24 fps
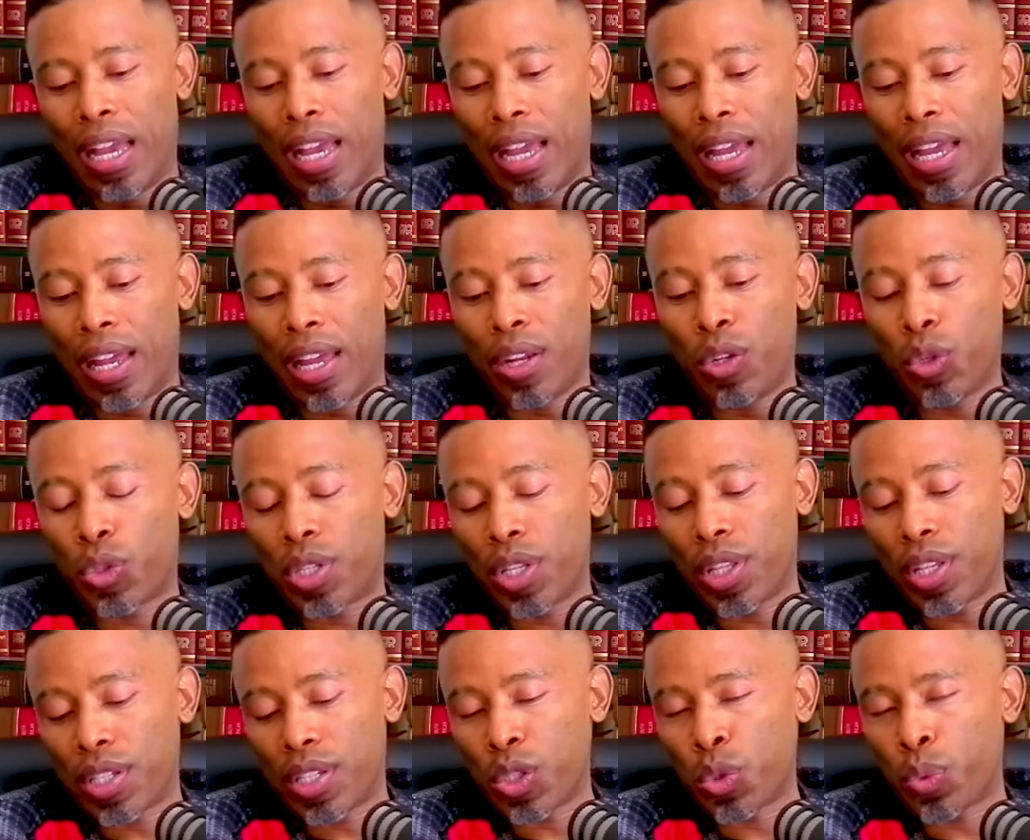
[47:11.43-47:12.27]
And, and you
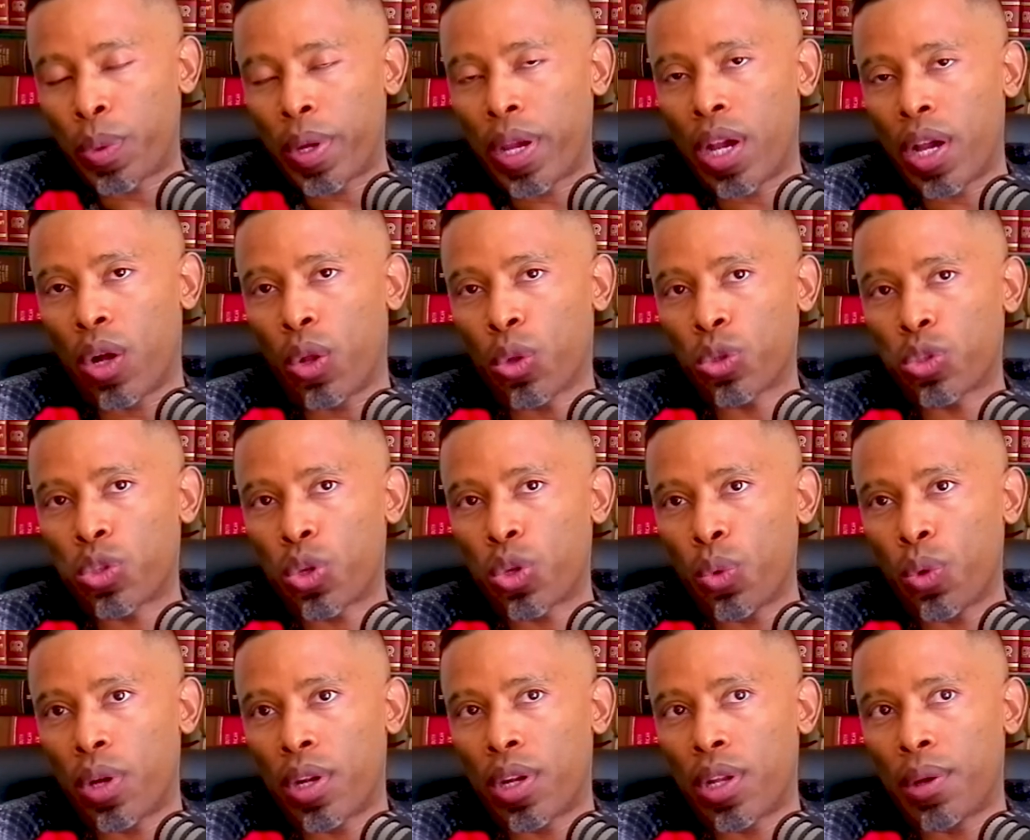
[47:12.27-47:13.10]
see, this is where I
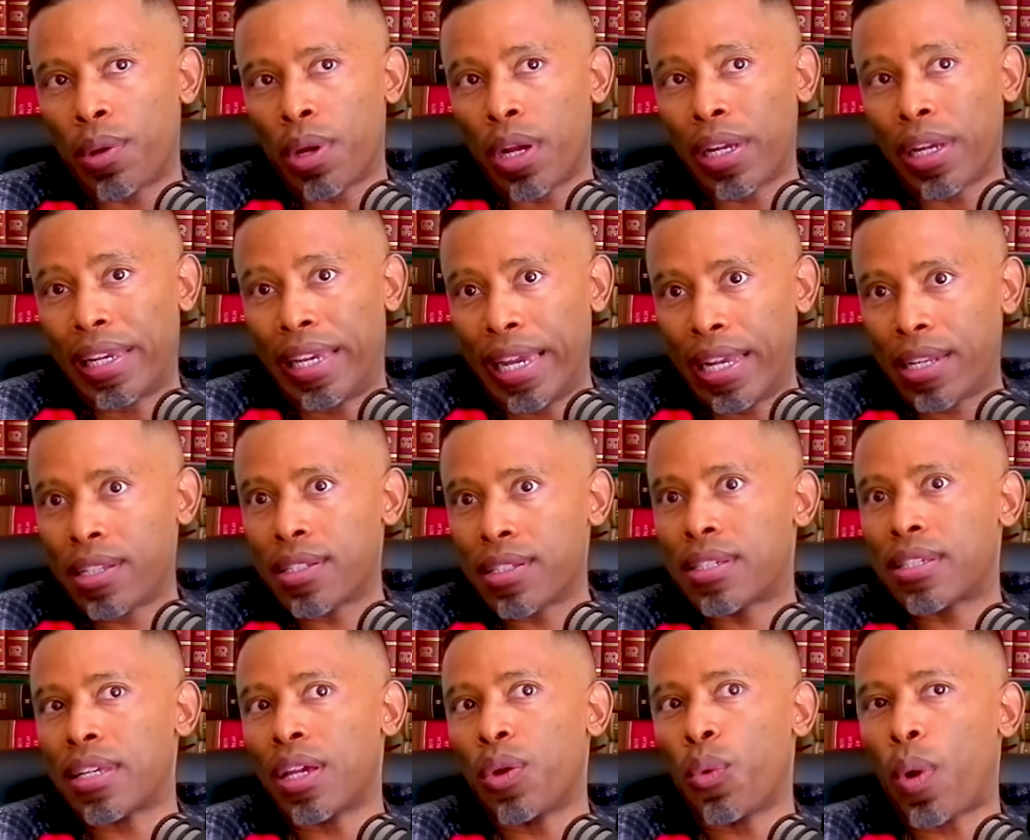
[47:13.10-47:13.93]
also want to again
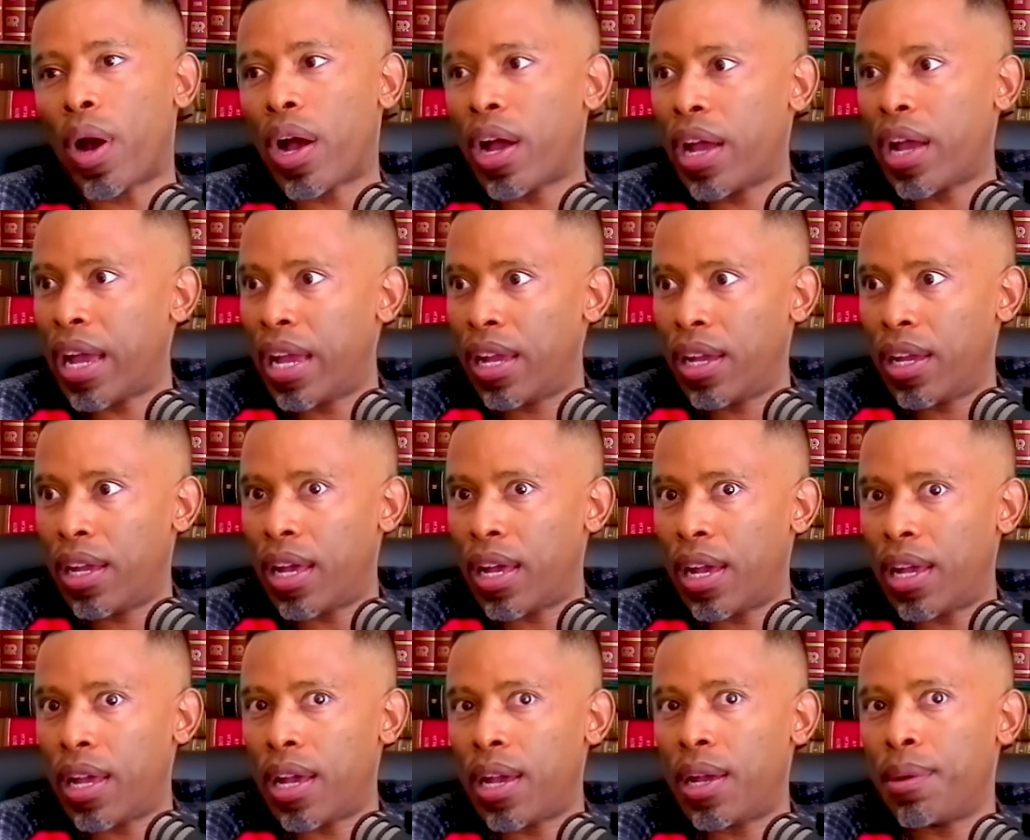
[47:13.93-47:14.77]
say why
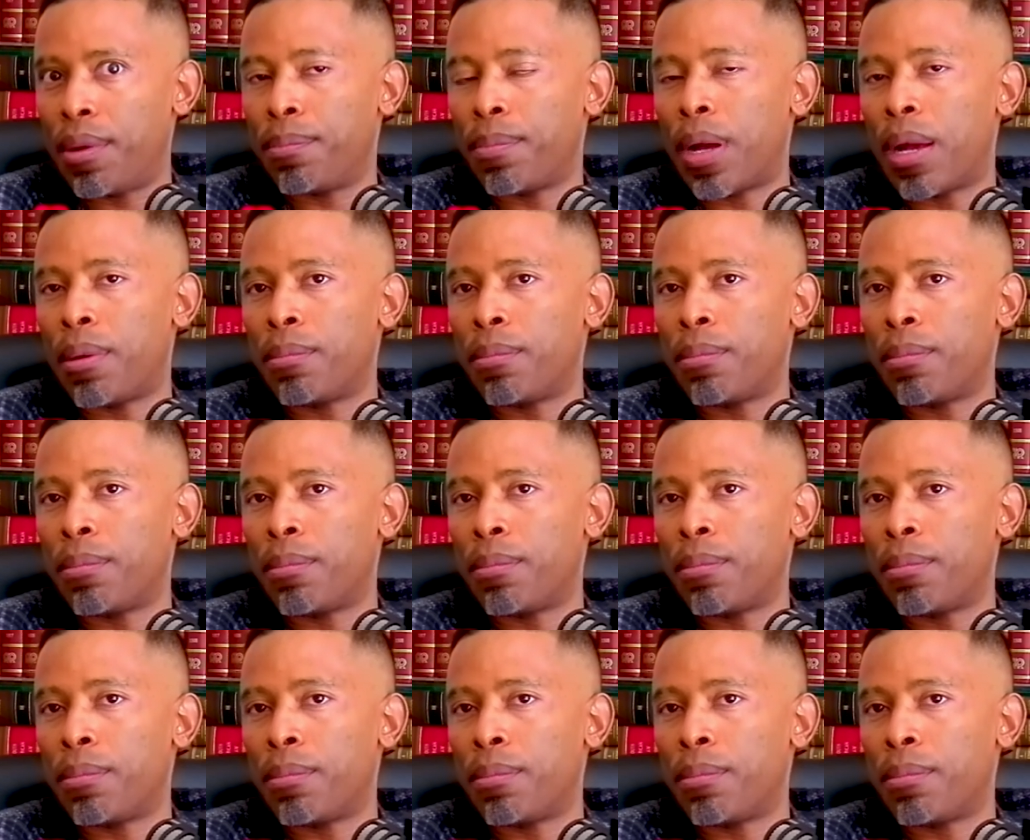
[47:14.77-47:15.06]
I, I, I'm,